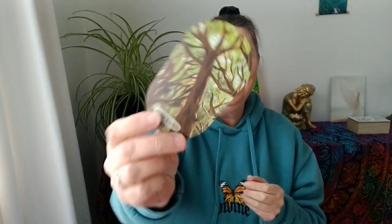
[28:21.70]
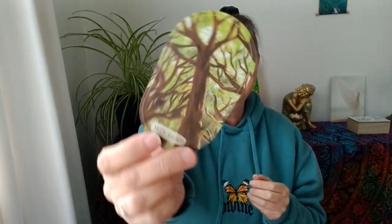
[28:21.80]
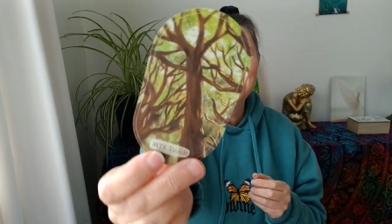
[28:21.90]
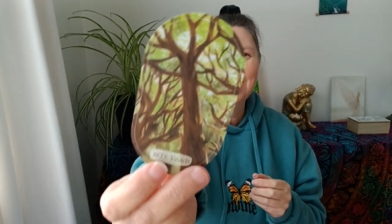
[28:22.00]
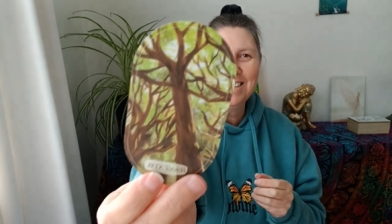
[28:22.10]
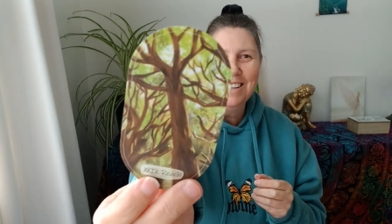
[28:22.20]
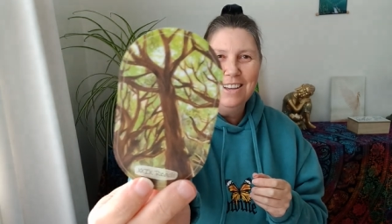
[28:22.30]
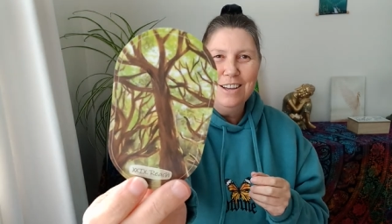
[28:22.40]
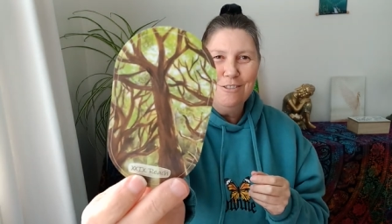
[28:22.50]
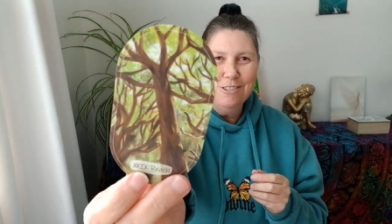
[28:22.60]
Yes,
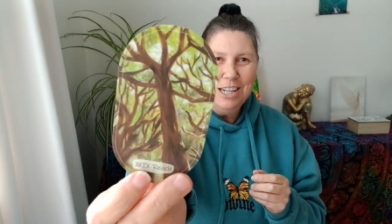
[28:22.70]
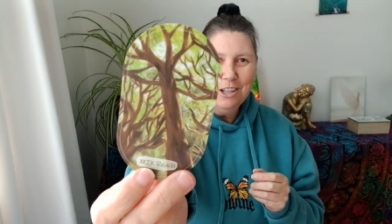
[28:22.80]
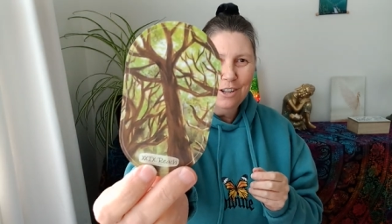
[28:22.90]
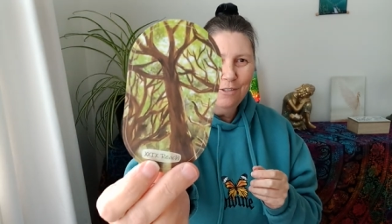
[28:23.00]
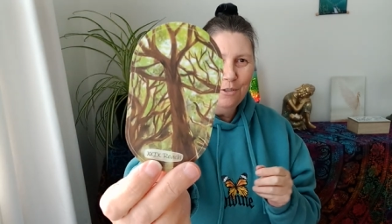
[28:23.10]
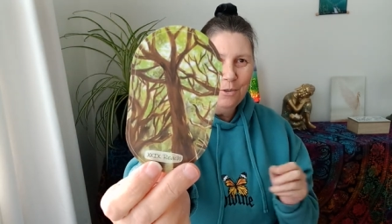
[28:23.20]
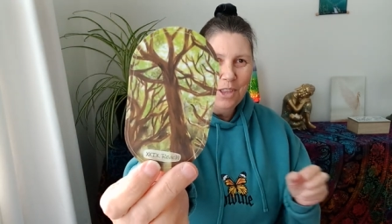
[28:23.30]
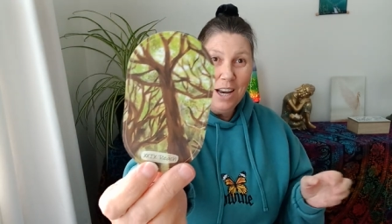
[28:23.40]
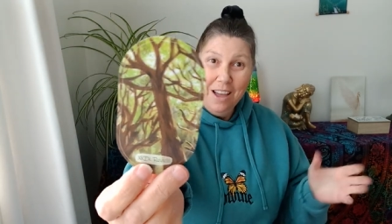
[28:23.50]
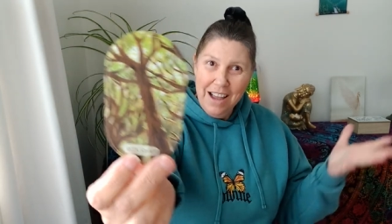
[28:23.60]
reach for
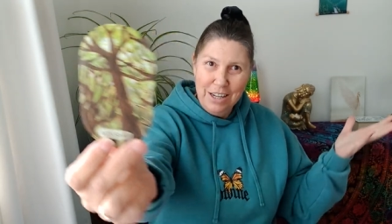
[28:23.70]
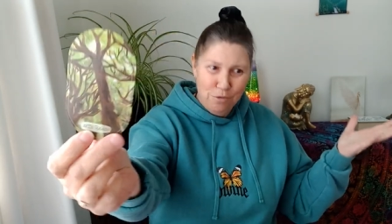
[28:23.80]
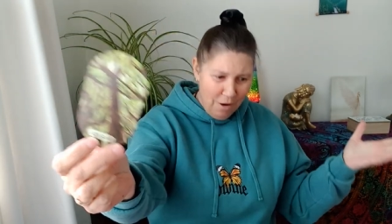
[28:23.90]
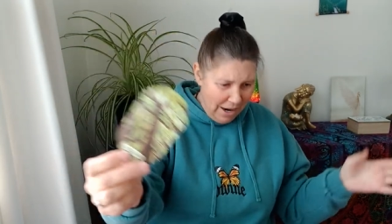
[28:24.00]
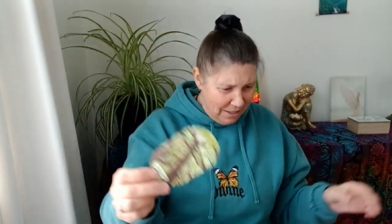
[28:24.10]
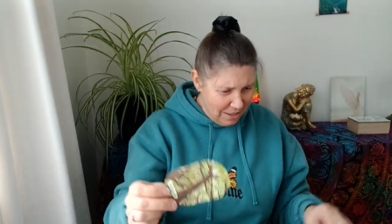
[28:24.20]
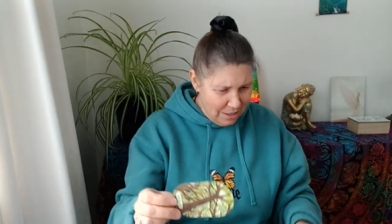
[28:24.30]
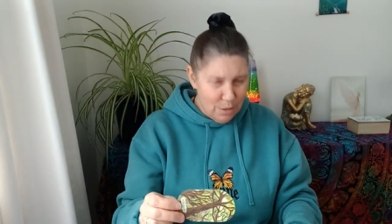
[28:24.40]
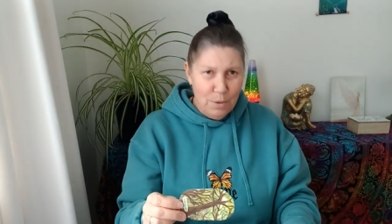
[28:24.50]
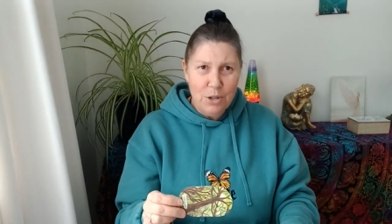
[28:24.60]
the light, right?
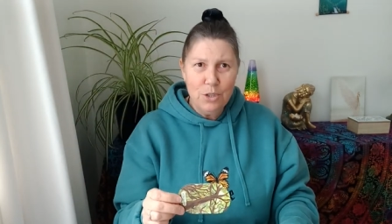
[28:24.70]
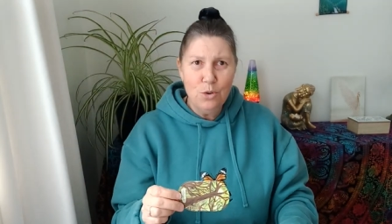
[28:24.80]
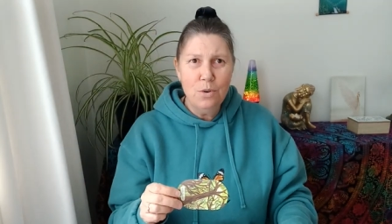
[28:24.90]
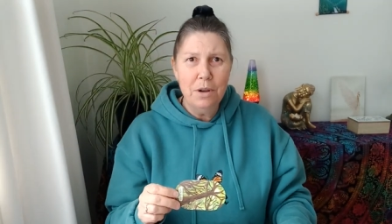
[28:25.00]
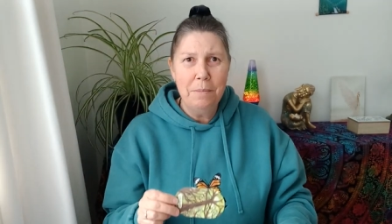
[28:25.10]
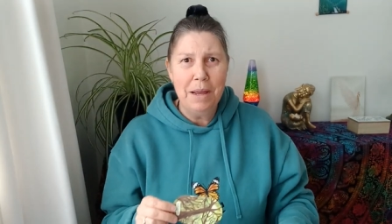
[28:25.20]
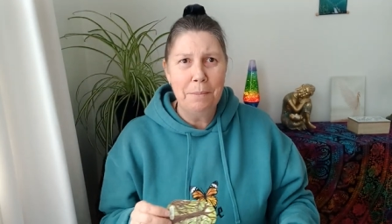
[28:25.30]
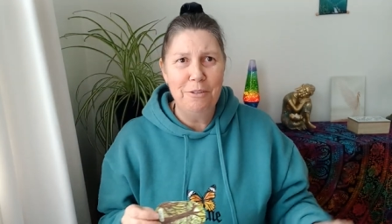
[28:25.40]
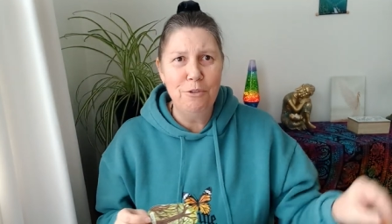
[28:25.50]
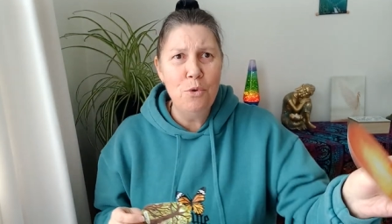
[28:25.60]
This is what I was talking about
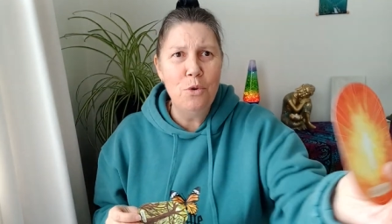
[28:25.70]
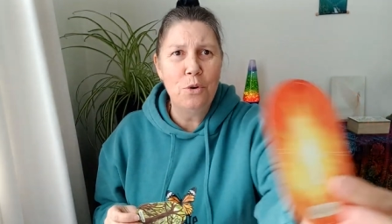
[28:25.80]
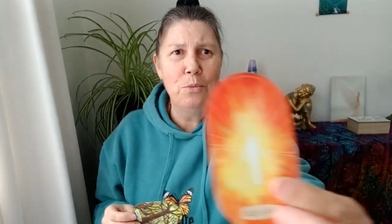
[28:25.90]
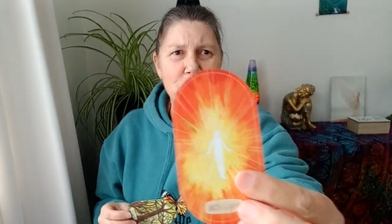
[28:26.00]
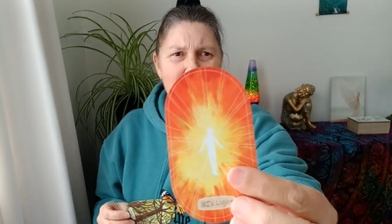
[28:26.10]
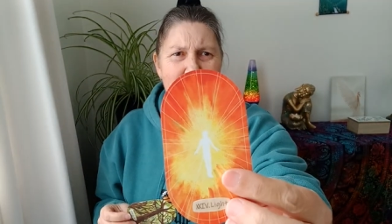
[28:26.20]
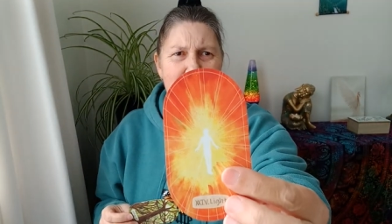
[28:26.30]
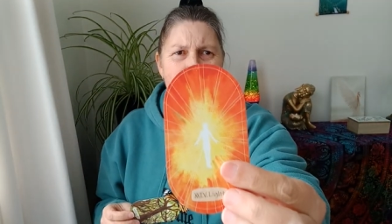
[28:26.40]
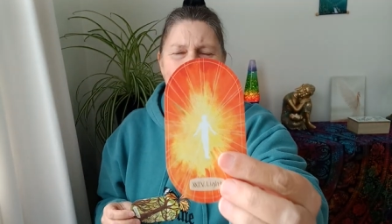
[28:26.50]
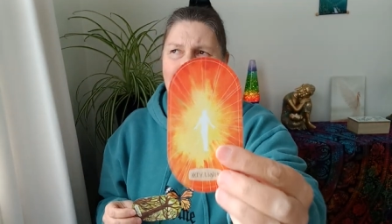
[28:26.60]
before, wasn't I?
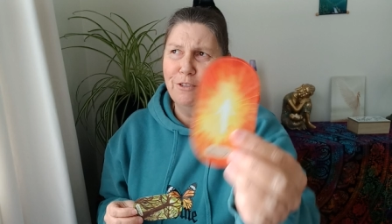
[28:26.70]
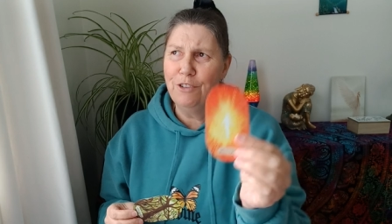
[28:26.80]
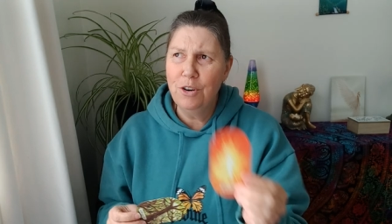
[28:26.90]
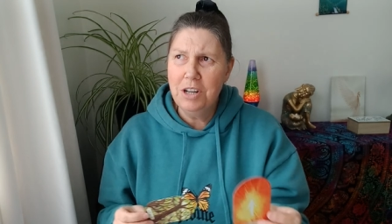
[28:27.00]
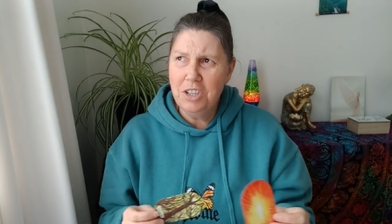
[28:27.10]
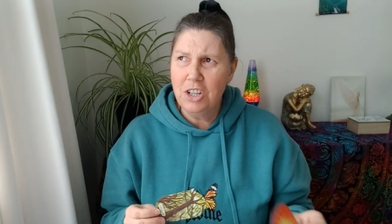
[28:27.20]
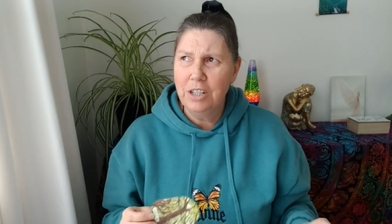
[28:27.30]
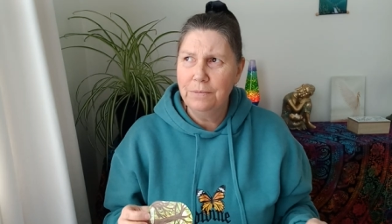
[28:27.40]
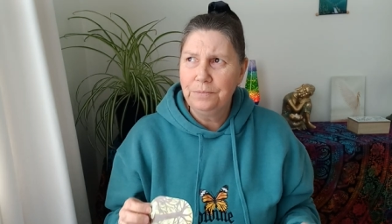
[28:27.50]
About the forest